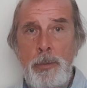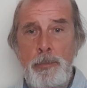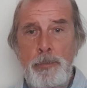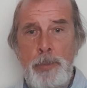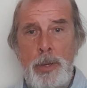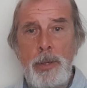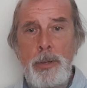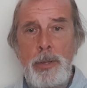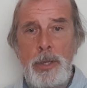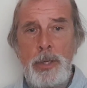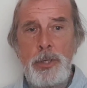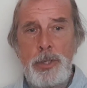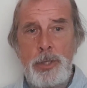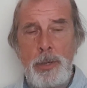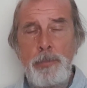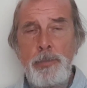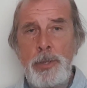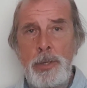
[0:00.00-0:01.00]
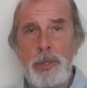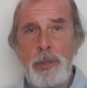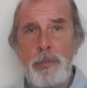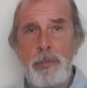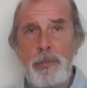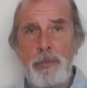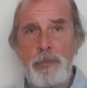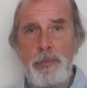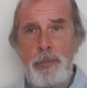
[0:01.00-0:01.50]
but it's something that
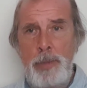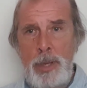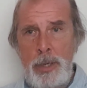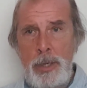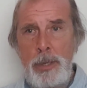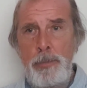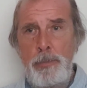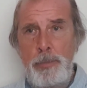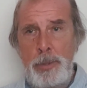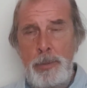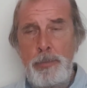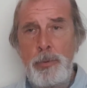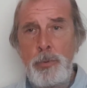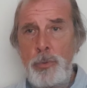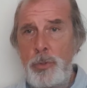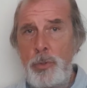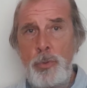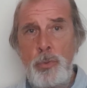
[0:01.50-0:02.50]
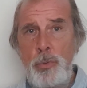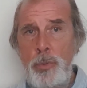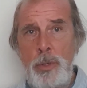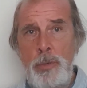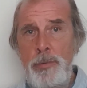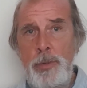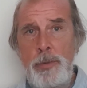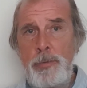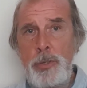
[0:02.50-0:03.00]
many people do,
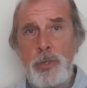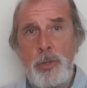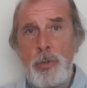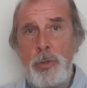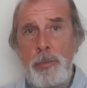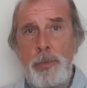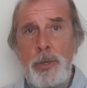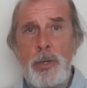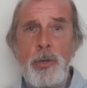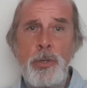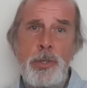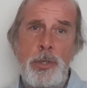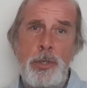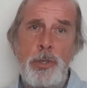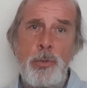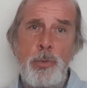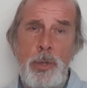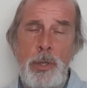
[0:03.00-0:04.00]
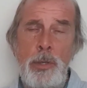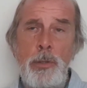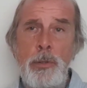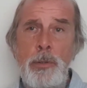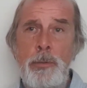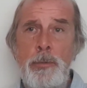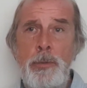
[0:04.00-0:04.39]
even if it's only because they're so ill.